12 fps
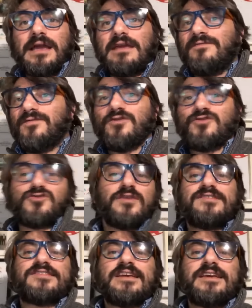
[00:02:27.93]

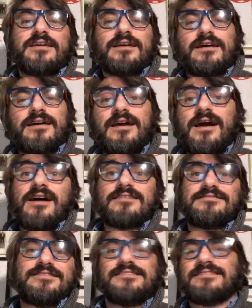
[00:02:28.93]
futuristic cars
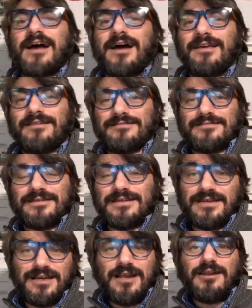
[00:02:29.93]
design.
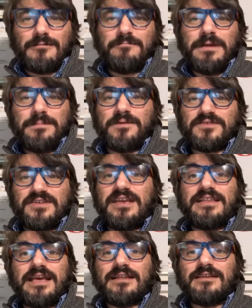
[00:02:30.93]
A lot of people say
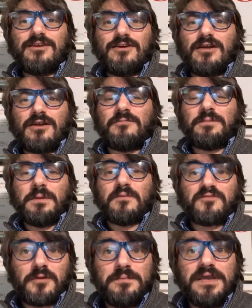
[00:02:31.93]
that. You know, a lot of people
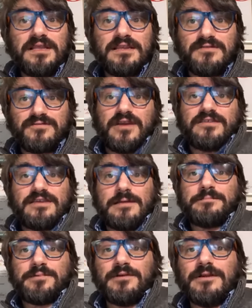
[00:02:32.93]
from India, for
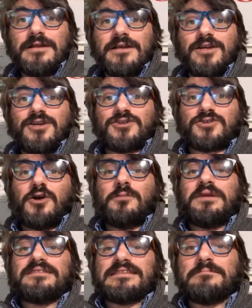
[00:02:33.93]
example,
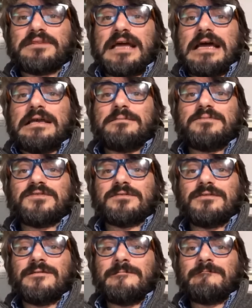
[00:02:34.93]
show me
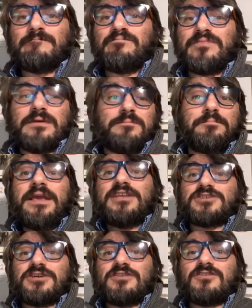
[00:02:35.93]
sometimes
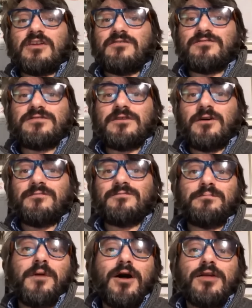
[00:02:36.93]
pictures of
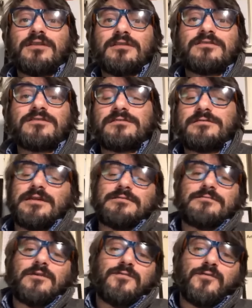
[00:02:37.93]
models
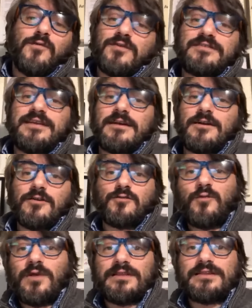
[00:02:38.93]
that, of course, they are not
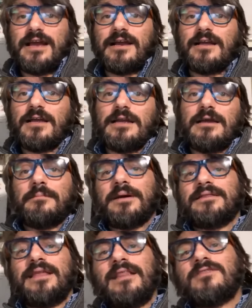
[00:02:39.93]
well done.
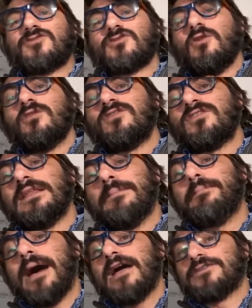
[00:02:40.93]
But that shows the
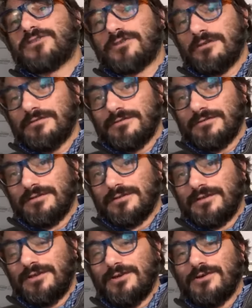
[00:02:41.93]
passion.
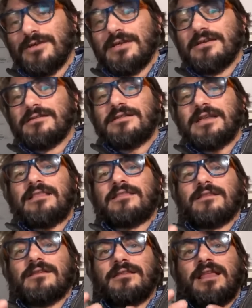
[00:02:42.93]
You know,
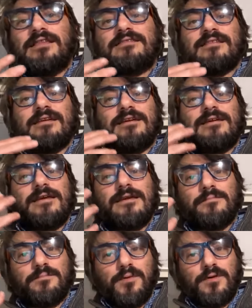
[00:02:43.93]
that's an
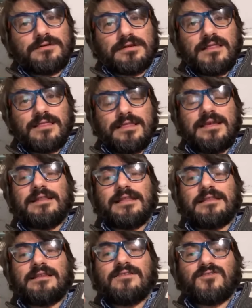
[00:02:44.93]
important thing,
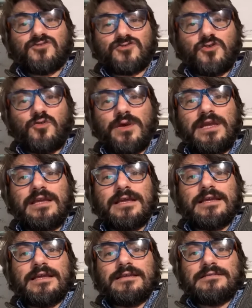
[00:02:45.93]
that is showing
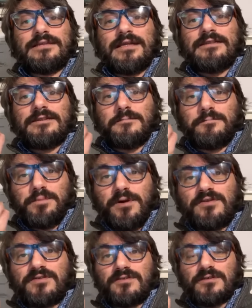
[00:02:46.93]
that the
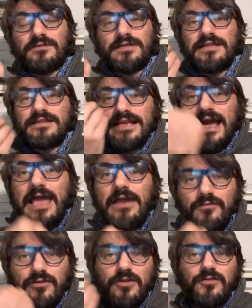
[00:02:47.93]
person, that guy
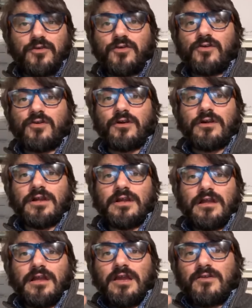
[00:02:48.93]
or that girl,
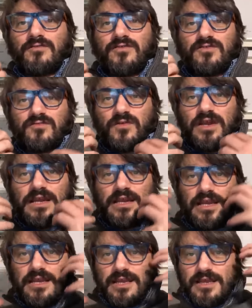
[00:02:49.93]
it's
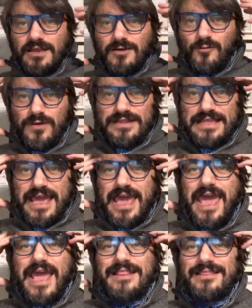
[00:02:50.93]
really with the
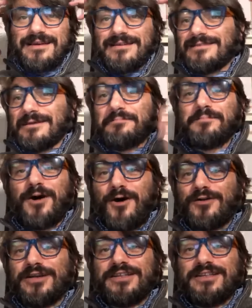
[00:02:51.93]
head, the
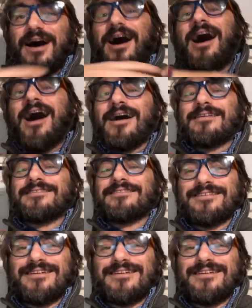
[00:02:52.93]
body, the heart